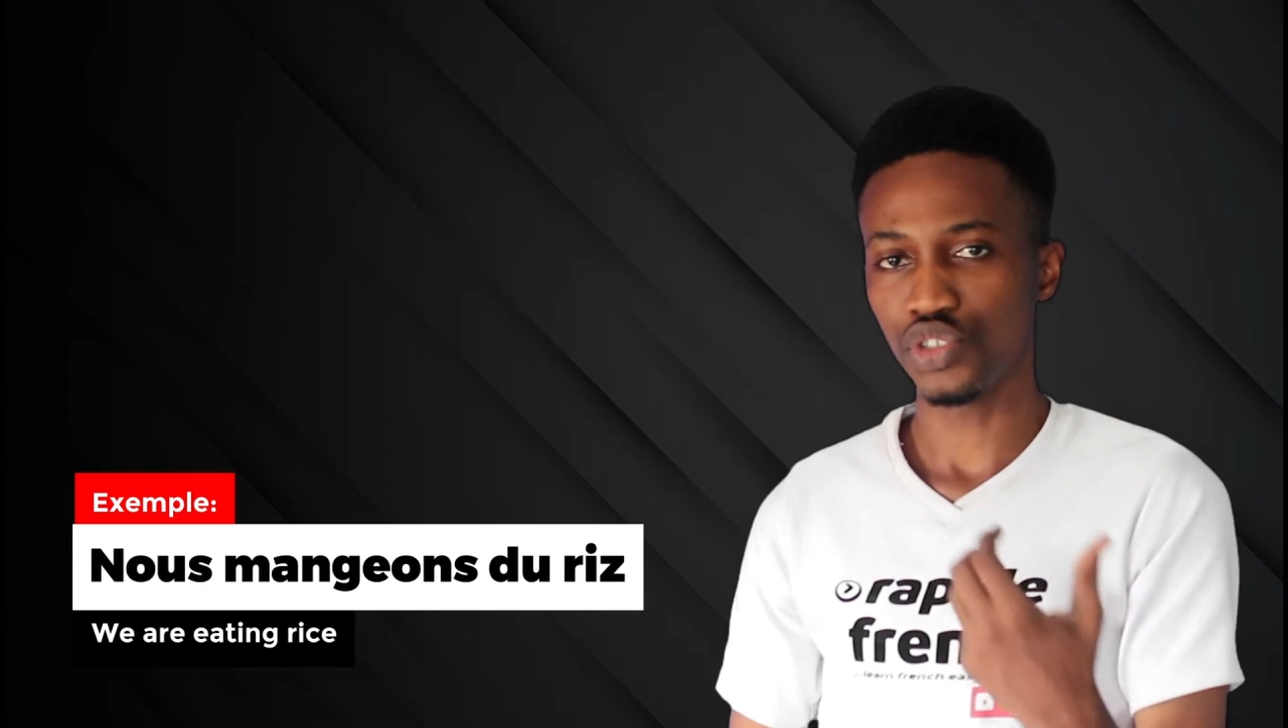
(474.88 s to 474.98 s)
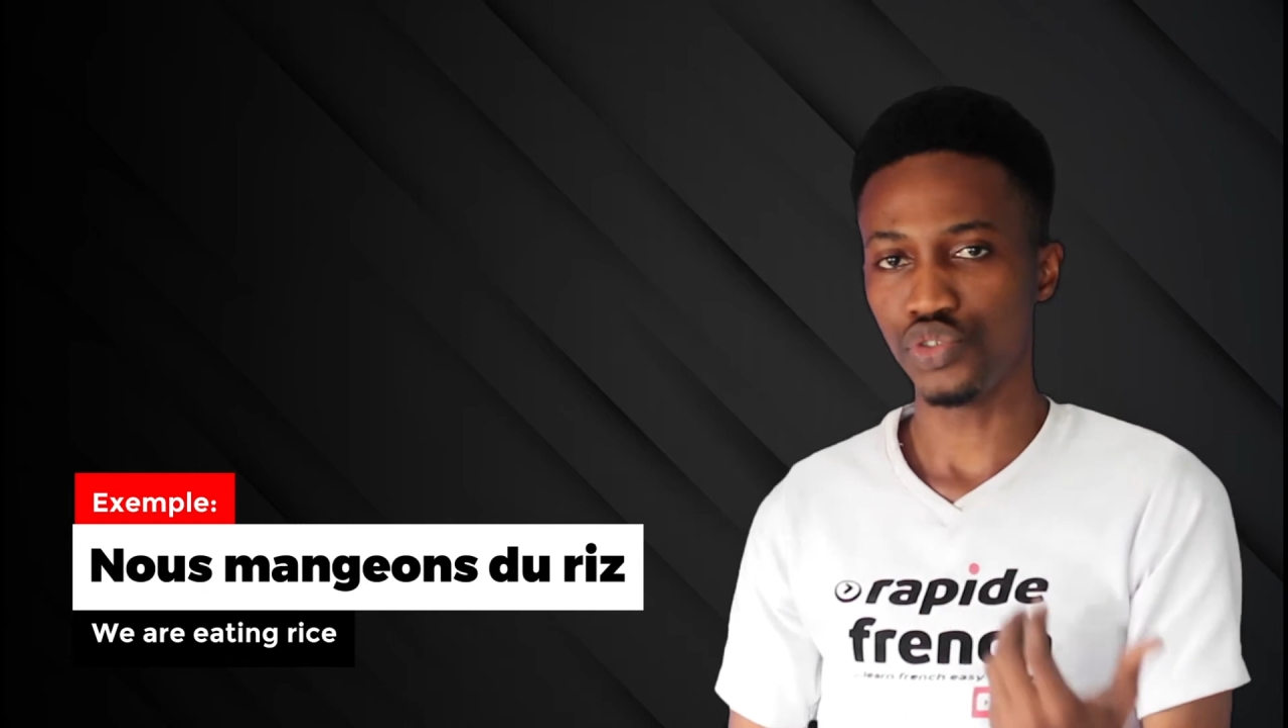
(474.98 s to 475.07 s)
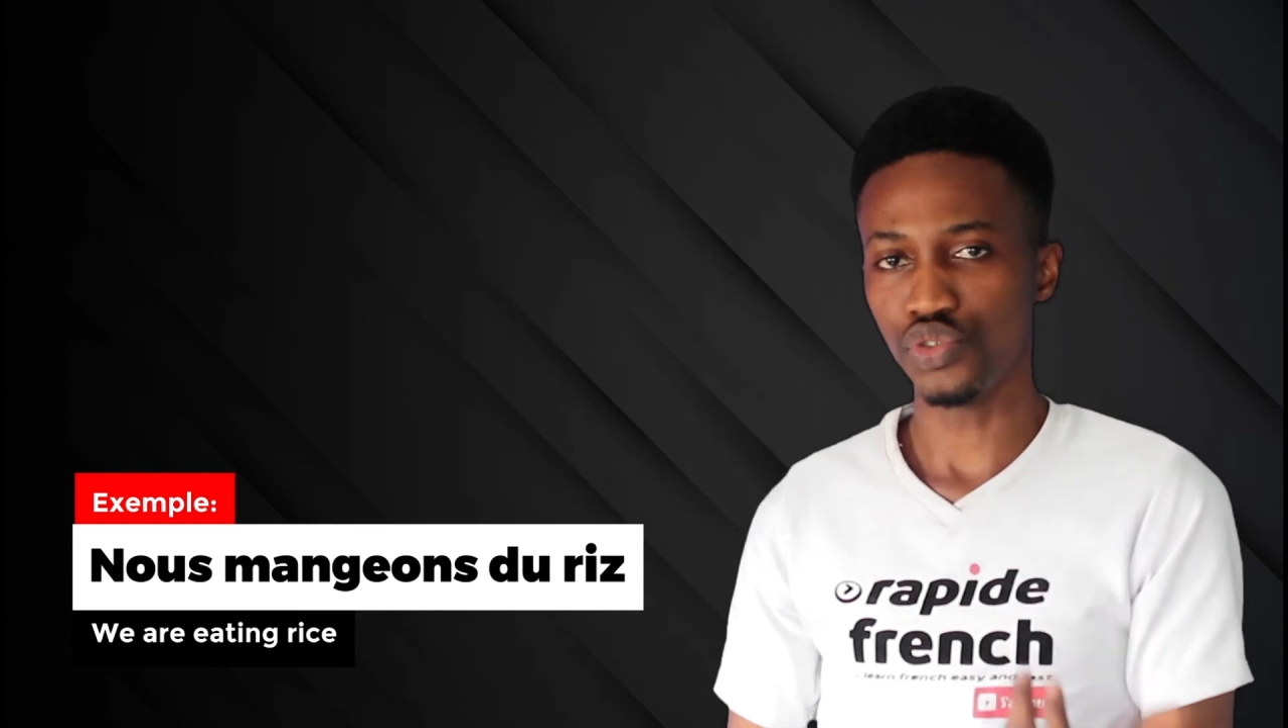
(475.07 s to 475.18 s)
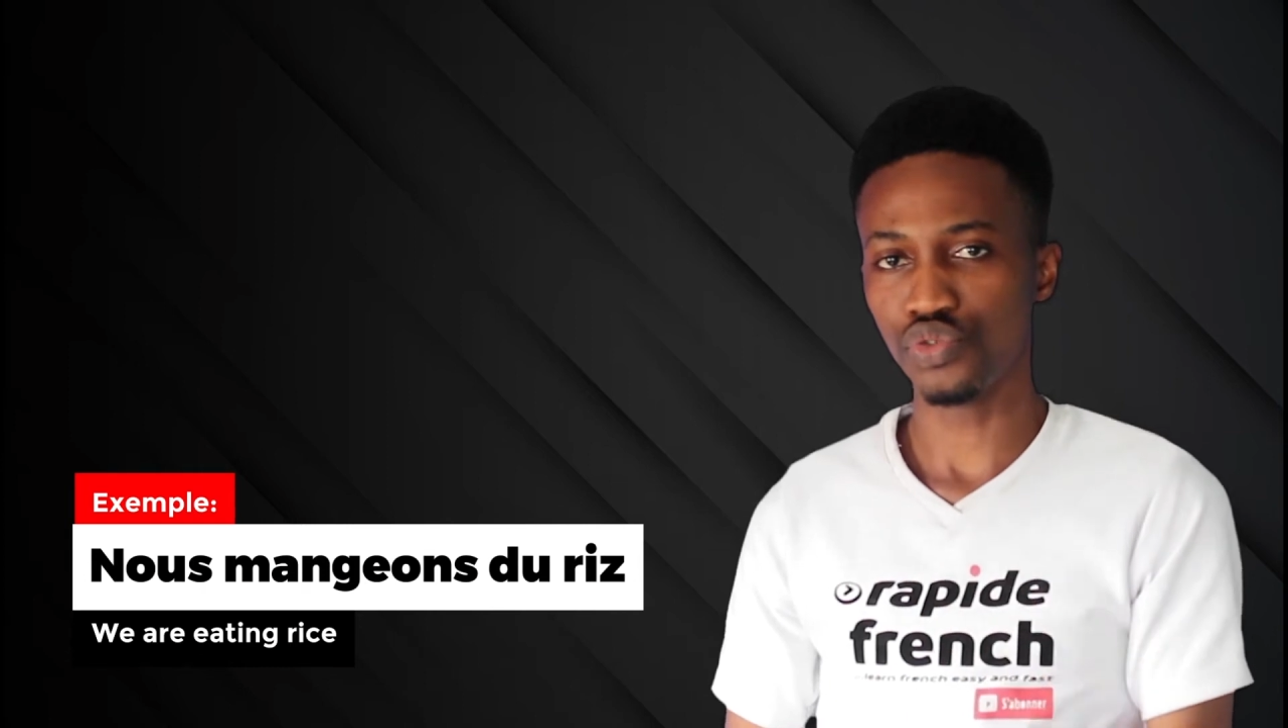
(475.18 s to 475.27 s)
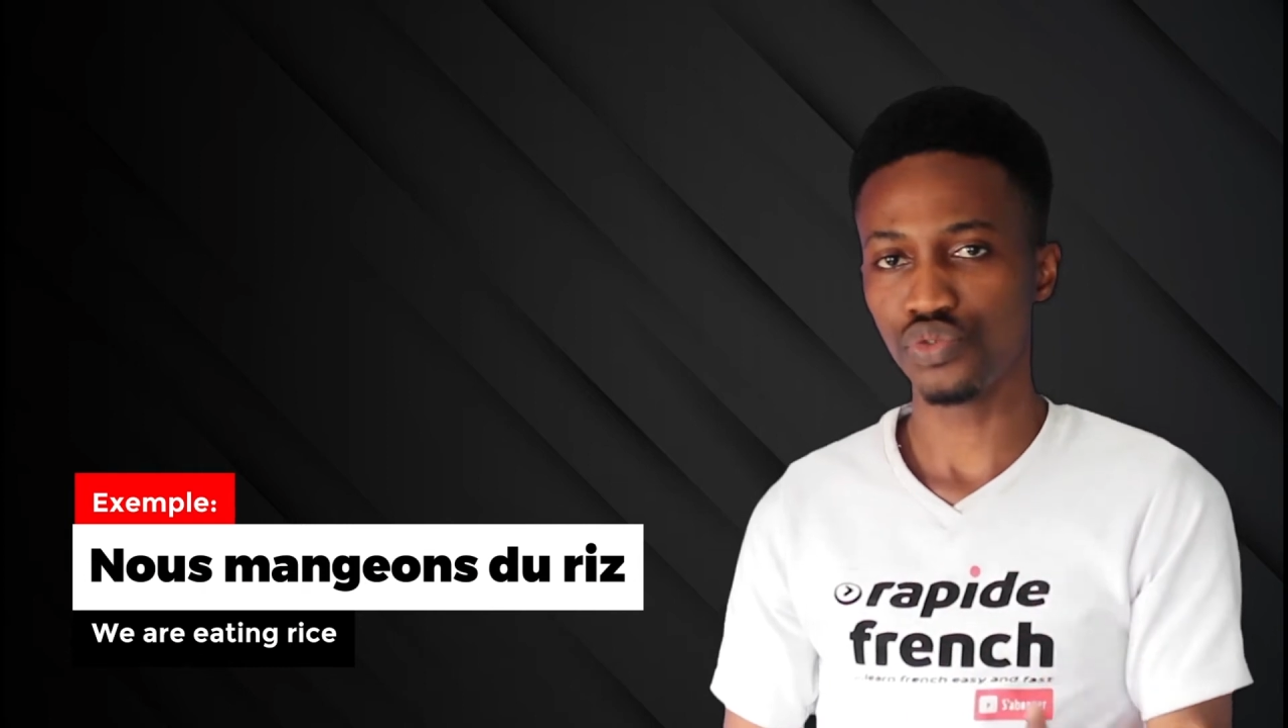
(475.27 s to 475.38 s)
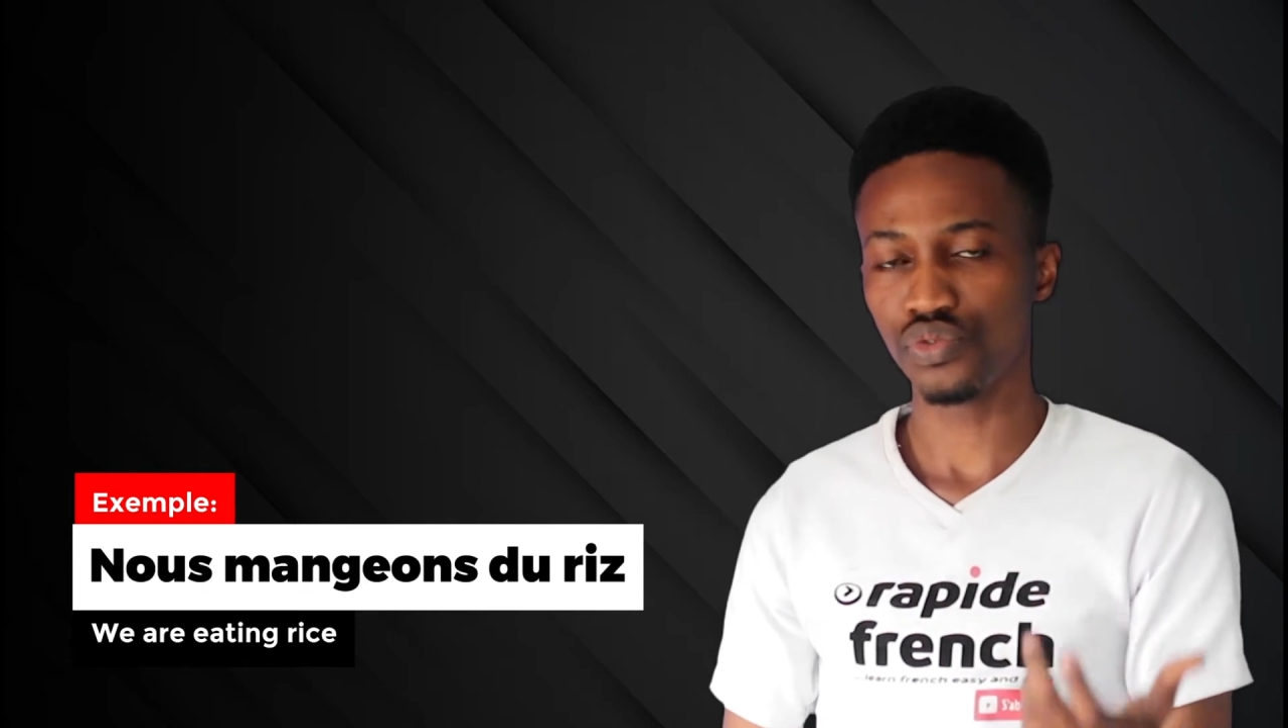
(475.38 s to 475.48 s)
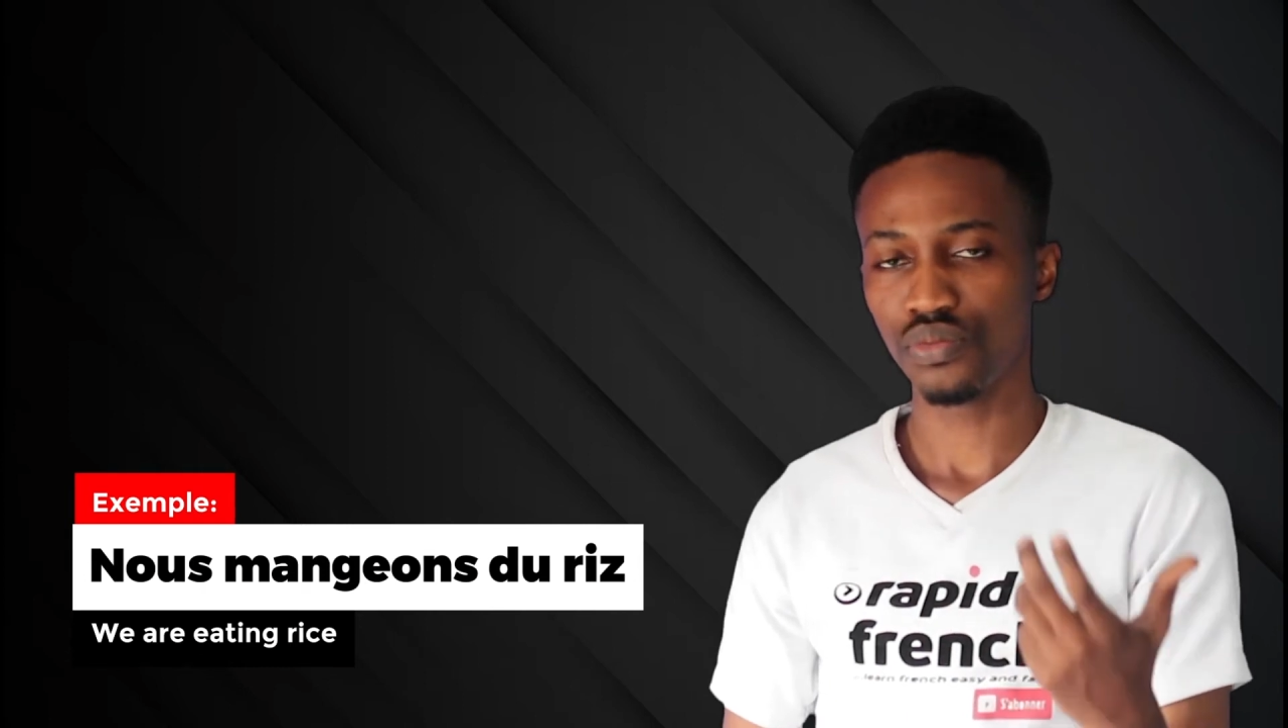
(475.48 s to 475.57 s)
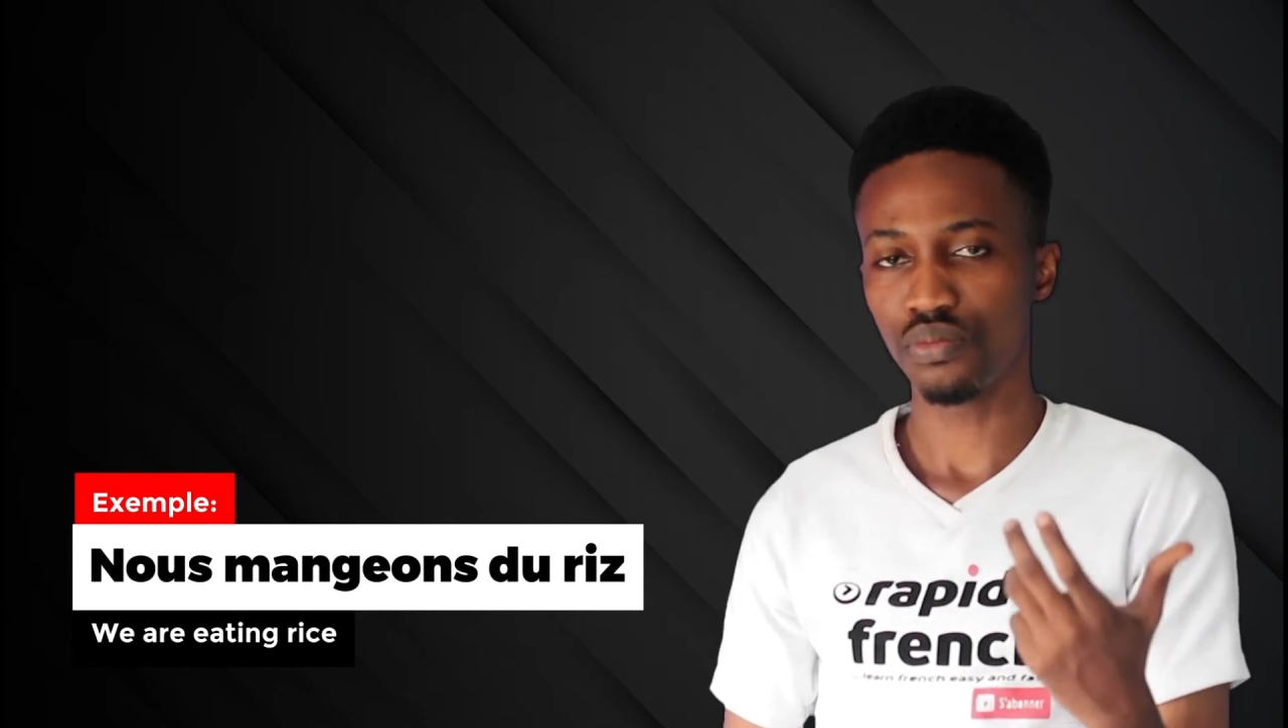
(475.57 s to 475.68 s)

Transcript: nous